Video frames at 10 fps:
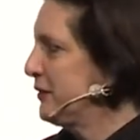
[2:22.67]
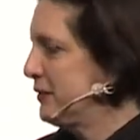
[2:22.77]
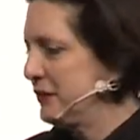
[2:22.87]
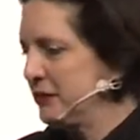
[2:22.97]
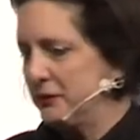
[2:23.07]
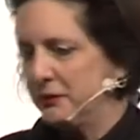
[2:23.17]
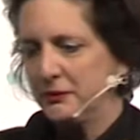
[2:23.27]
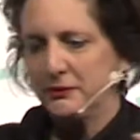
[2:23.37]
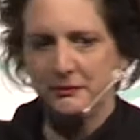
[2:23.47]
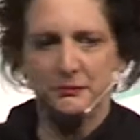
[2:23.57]

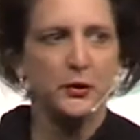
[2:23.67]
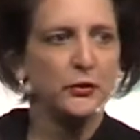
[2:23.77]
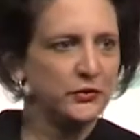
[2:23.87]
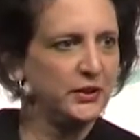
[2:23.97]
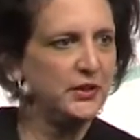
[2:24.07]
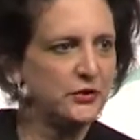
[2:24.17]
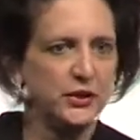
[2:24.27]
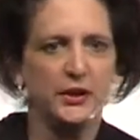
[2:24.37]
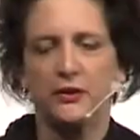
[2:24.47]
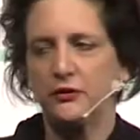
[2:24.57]
to mostly
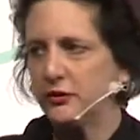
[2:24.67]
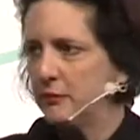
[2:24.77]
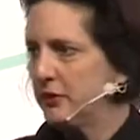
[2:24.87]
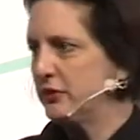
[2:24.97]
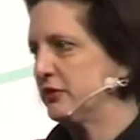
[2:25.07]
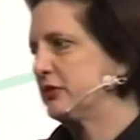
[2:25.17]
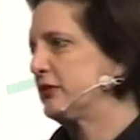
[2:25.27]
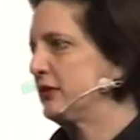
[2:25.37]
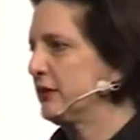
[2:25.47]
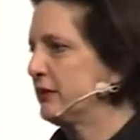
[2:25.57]
engineers, some business
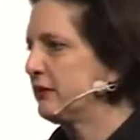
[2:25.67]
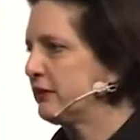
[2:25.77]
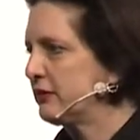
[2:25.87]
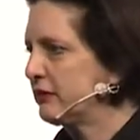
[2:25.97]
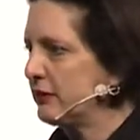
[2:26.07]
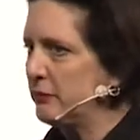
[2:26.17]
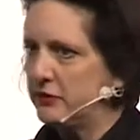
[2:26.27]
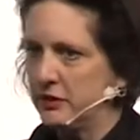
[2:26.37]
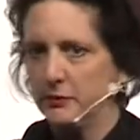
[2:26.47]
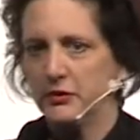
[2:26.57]
students, some
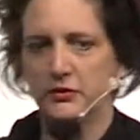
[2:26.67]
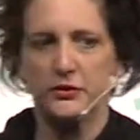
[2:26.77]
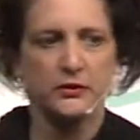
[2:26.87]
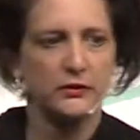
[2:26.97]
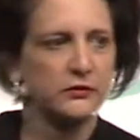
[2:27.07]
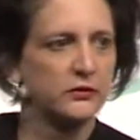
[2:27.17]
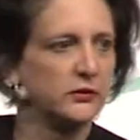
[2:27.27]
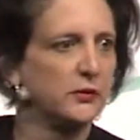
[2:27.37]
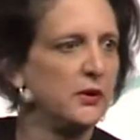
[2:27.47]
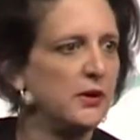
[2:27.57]
cinema
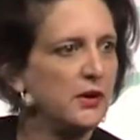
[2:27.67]
students,